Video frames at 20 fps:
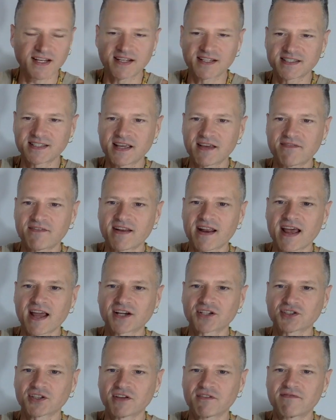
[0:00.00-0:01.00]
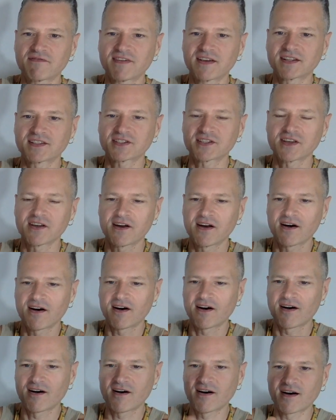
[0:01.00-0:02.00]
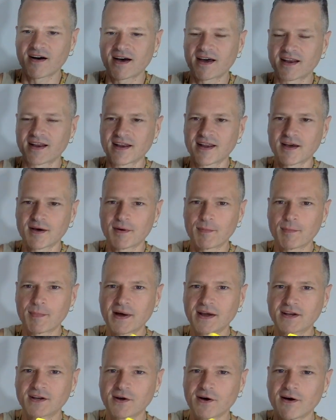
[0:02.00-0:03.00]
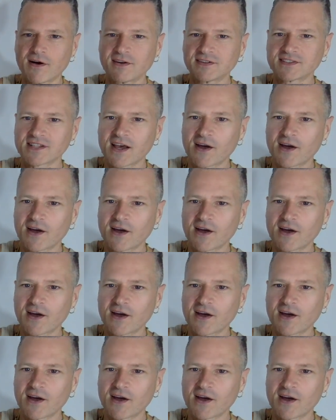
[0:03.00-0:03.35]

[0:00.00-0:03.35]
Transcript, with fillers: to see if it actually fits on my dolls.